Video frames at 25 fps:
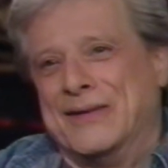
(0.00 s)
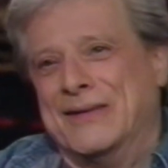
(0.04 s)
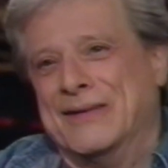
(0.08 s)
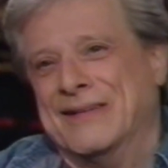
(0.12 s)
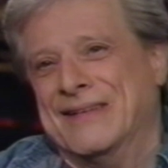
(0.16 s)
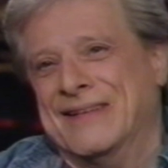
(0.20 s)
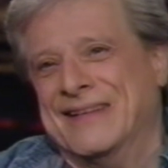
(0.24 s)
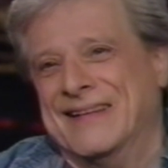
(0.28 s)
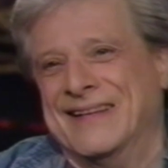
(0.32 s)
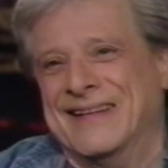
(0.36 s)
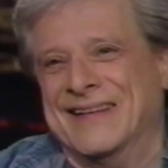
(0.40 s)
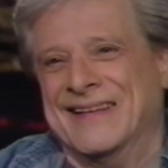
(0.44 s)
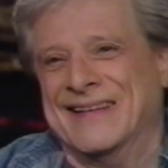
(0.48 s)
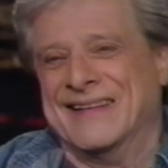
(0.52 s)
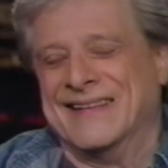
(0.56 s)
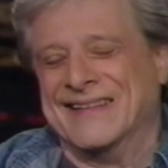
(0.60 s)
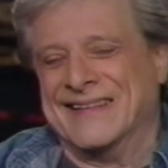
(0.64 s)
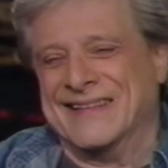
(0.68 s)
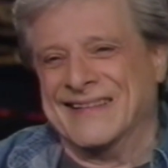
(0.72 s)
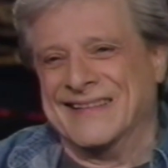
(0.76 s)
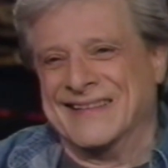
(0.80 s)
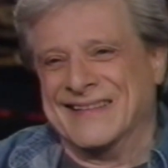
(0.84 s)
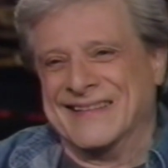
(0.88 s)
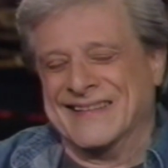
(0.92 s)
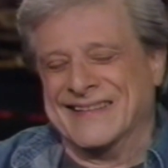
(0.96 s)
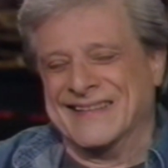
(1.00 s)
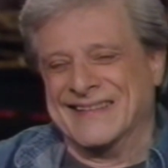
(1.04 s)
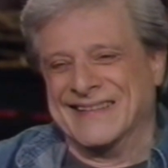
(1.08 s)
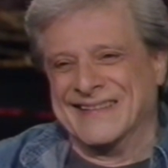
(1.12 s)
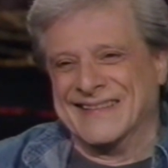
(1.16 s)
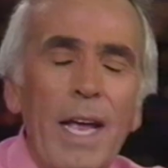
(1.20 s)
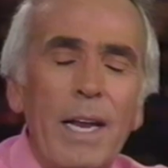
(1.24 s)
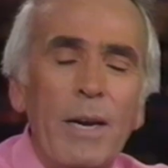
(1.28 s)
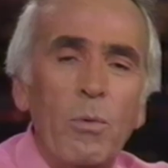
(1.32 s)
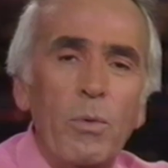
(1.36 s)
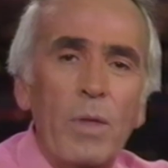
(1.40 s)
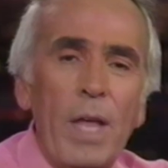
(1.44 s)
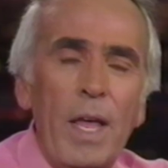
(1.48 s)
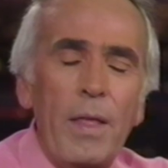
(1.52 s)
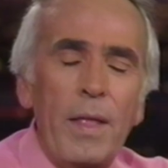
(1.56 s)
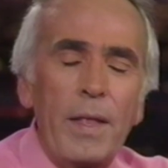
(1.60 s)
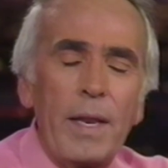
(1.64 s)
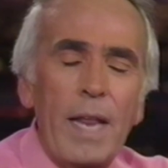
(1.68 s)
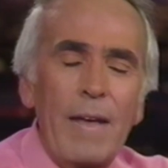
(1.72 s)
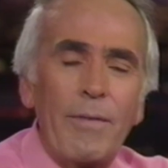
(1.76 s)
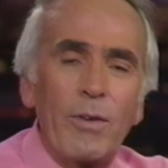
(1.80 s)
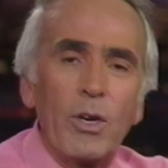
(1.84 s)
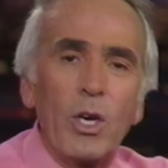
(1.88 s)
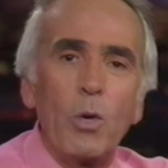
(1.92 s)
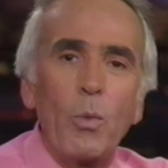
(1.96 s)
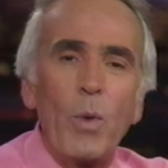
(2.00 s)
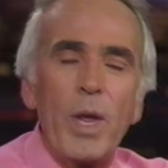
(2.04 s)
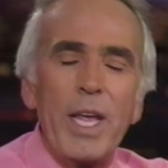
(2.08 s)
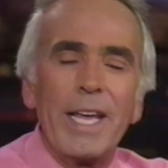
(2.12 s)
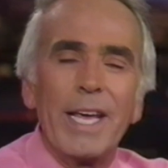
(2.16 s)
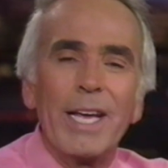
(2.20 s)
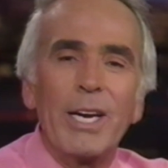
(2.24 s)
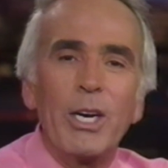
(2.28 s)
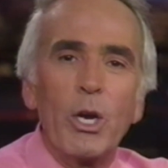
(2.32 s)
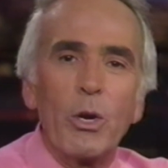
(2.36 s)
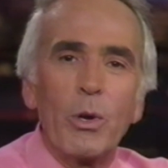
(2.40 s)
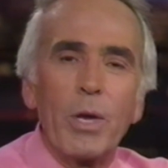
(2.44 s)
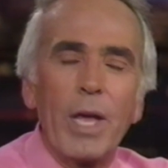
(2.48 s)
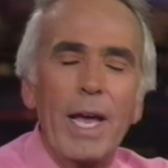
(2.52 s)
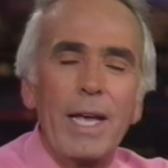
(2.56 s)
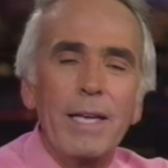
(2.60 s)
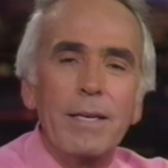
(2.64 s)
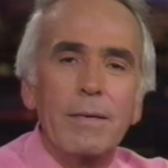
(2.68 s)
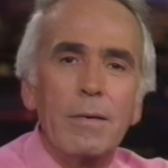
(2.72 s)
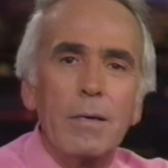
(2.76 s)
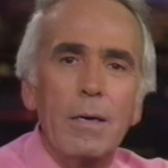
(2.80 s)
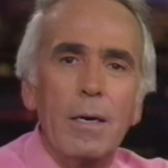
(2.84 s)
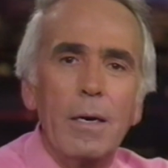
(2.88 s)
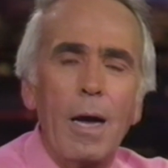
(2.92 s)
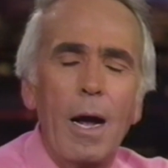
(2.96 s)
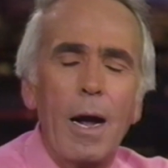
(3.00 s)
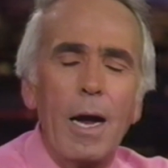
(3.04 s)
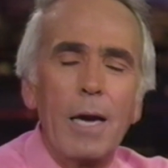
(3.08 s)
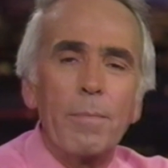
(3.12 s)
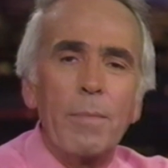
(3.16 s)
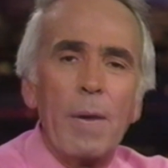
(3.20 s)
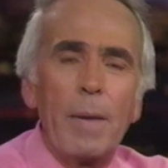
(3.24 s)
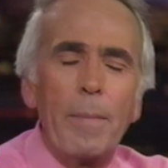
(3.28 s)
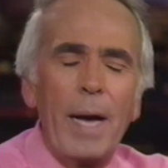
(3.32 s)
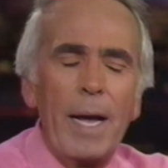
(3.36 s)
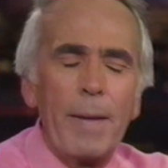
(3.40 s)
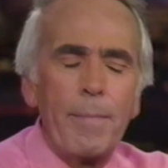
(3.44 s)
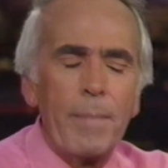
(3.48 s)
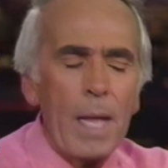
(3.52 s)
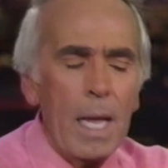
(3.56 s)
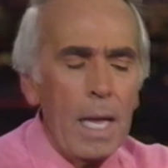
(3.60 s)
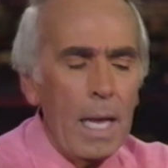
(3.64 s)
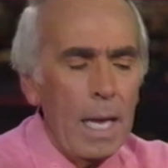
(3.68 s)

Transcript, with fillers: Thanks, Kyle, and, th and, and, have a good weekend, okay? Yep, good night. All right, bye-bye.